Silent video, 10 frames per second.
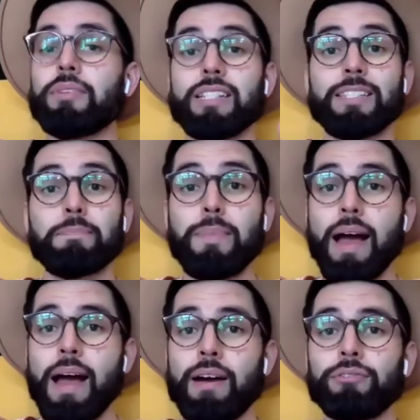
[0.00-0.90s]
but it's
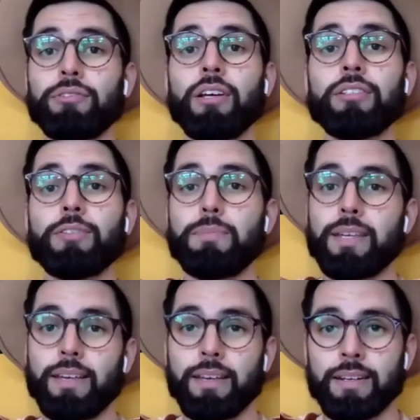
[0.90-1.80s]
about to
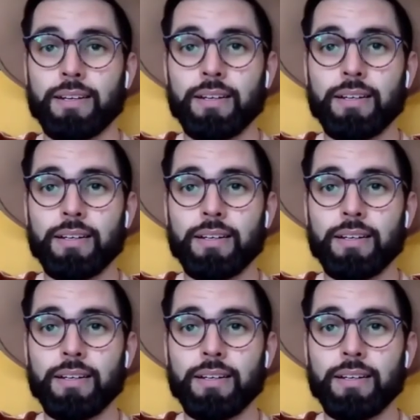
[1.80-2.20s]
begin.